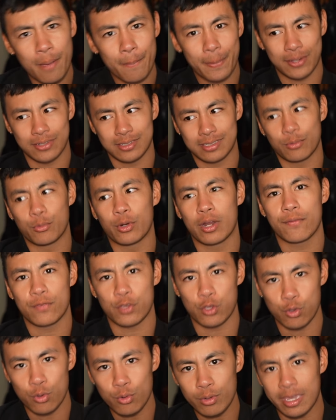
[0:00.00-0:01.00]
because whatever
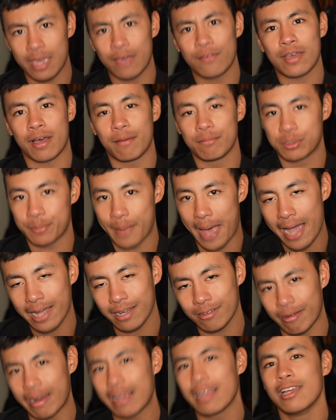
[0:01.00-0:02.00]
you give comes
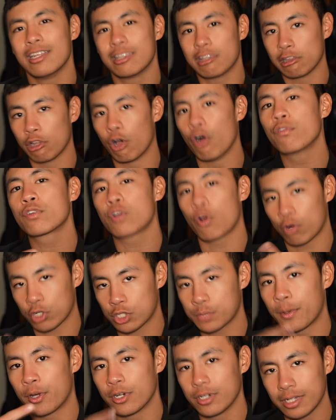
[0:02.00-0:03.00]
back, right? The law of
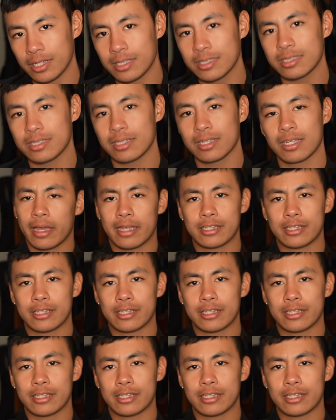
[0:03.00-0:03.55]
correspondence.